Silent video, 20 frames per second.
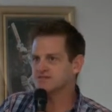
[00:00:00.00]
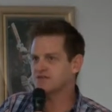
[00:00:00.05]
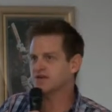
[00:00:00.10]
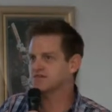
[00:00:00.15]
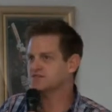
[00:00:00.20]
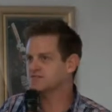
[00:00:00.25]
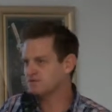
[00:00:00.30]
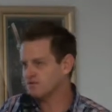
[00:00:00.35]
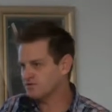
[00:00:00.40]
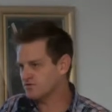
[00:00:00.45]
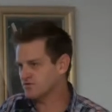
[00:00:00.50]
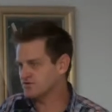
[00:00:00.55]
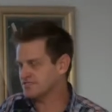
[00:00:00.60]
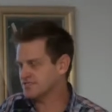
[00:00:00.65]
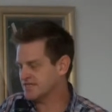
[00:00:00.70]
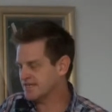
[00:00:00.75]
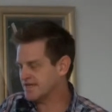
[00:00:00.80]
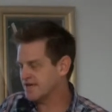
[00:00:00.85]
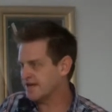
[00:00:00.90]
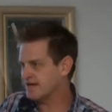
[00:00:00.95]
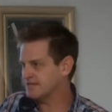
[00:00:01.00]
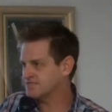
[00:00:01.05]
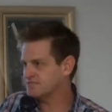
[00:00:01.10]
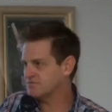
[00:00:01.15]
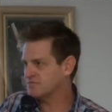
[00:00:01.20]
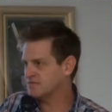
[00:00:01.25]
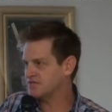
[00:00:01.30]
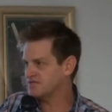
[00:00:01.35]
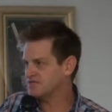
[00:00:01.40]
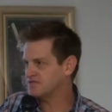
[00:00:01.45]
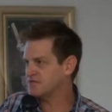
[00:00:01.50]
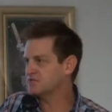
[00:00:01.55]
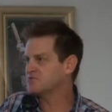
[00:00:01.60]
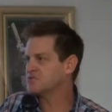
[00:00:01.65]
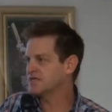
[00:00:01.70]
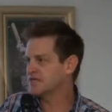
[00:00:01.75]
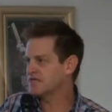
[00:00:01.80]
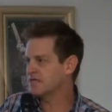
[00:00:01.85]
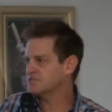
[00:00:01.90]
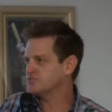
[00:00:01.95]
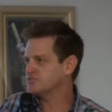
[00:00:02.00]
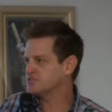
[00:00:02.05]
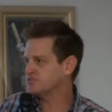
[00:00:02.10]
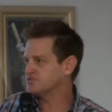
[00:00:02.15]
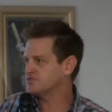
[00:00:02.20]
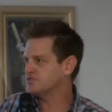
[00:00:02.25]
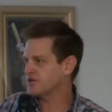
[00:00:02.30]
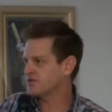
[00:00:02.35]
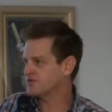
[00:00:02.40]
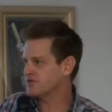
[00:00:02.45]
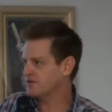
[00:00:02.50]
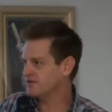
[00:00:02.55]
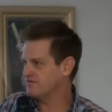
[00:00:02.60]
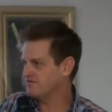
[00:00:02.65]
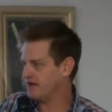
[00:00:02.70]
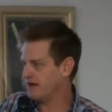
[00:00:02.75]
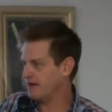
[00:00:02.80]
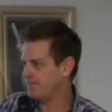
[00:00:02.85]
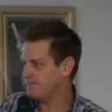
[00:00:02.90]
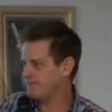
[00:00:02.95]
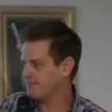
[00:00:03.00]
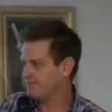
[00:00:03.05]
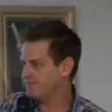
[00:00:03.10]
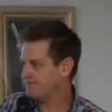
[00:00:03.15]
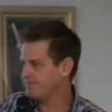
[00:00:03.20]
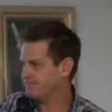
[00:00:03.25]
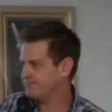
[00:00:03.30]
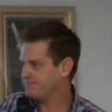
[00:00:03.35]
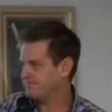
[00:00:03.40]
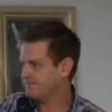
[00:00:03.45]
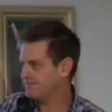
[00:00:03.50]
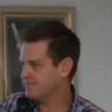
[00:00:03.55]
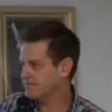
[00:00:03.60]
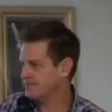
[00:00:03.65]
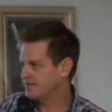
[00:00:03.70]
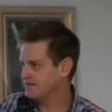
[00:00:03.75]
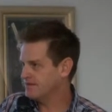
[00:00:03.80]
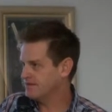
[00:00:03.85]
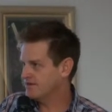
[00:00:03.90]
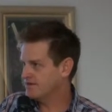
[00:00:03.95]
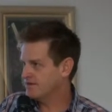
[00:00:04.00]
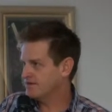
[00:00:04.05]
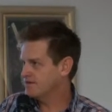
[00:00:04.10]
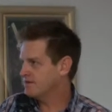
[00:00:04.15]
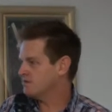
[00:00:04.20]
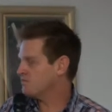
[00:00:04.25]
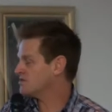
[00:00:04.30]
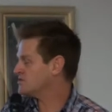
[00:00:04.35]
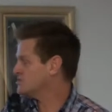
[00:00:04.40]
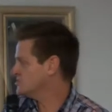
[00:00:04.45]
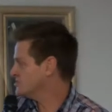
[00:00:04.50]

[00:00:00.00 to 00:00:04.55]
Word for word: just because the cards have been dealt against you, don't give up. Now,